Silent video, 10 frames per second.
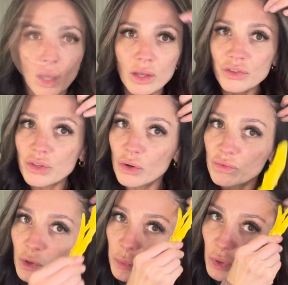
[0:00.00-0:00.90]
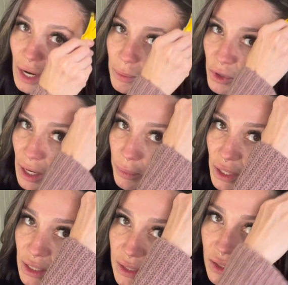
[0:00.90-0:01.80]
So for primer, I'm
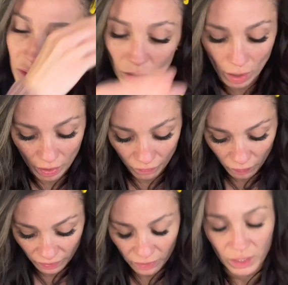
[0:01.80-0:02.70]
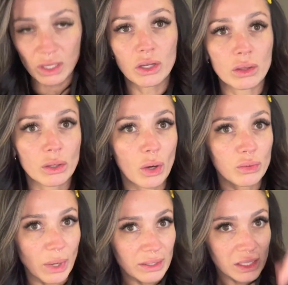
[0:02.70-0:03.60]
gonna start off with the Glow
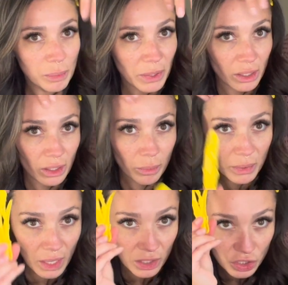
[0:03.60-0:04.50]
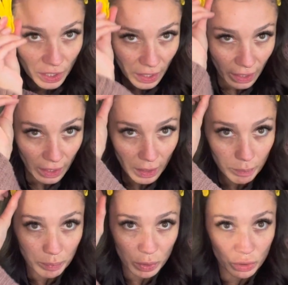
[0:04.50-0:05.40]
Recipe BHA
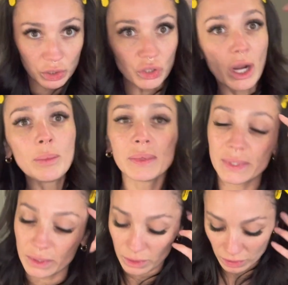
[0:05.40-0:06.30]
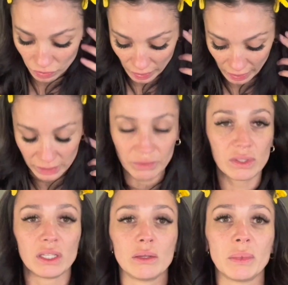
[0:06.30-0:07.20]
Blur Drops. You guys have
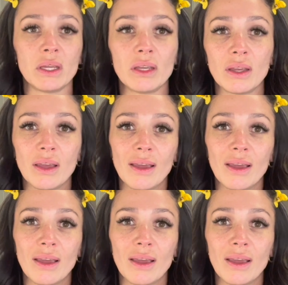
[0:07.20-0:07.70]
seen me